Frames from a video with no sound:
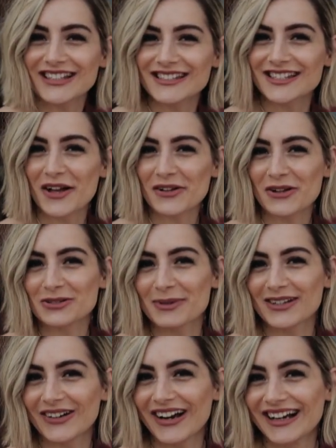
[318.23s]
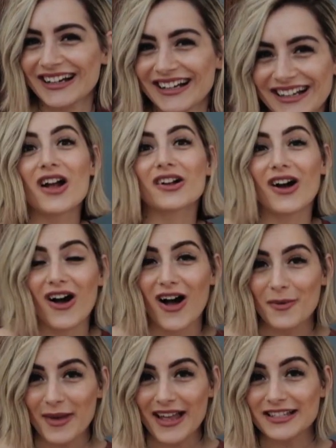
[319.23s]
this is how I close my door.
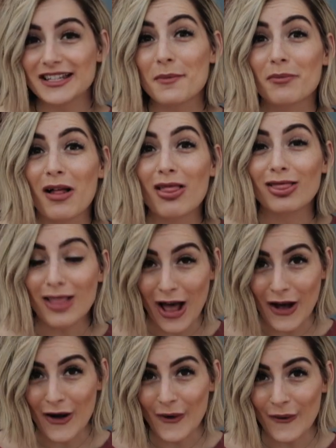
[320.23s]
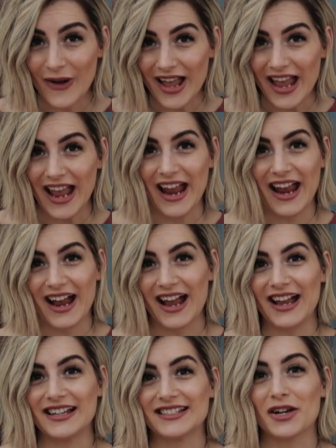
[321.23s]
Comment below
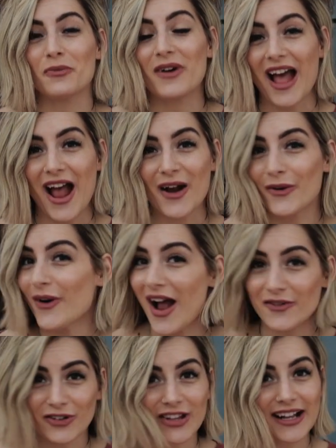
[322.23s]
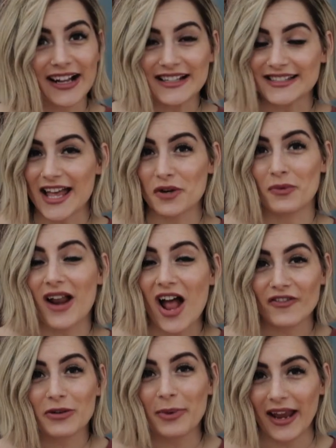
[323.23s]
and what, whoever, like I said,
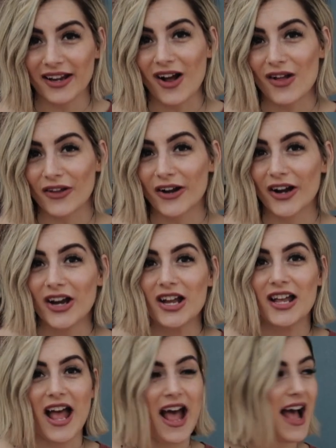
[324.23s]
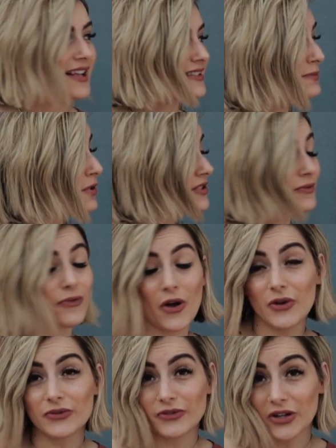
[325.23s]
whatever paint color has the most
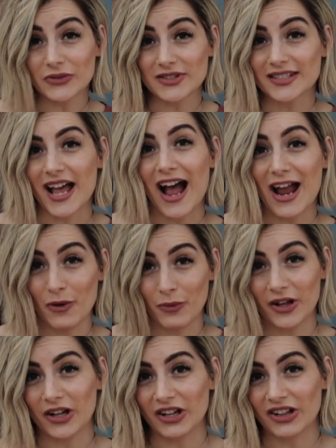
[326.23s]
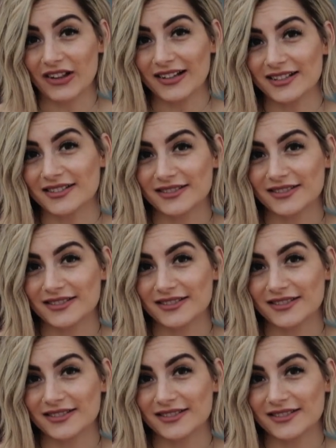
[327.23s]
votes, I will